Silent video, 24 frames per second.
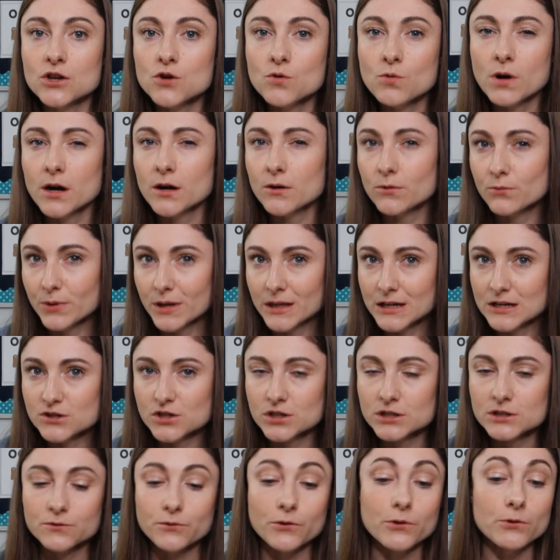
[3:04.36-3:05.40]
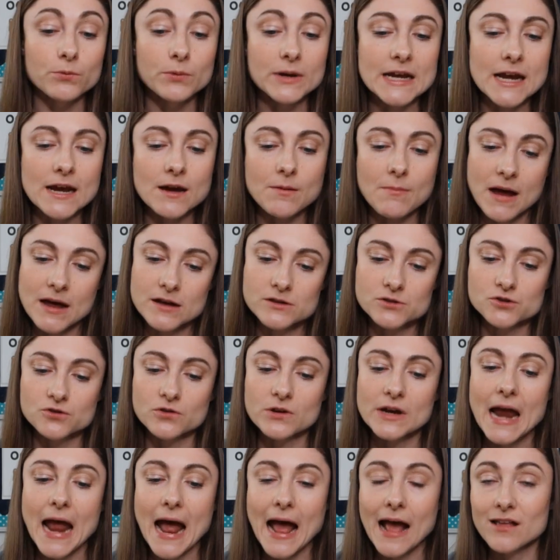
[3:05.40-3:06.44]
UR really just for reading
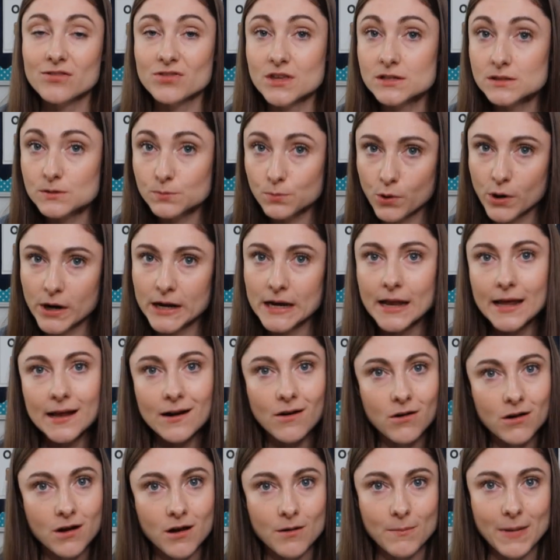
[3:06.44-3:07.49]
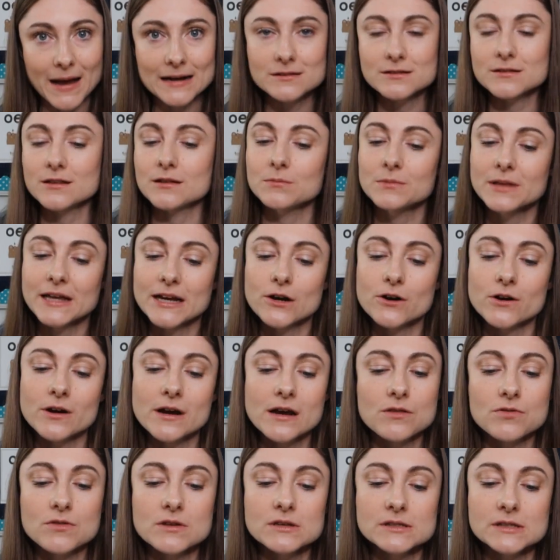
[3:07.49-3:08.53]
mastery at this point, and I'll come back to them later
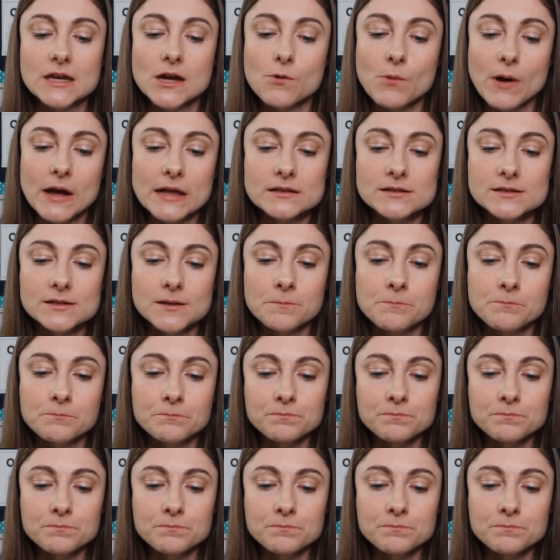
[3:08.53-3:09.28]
in the sequence.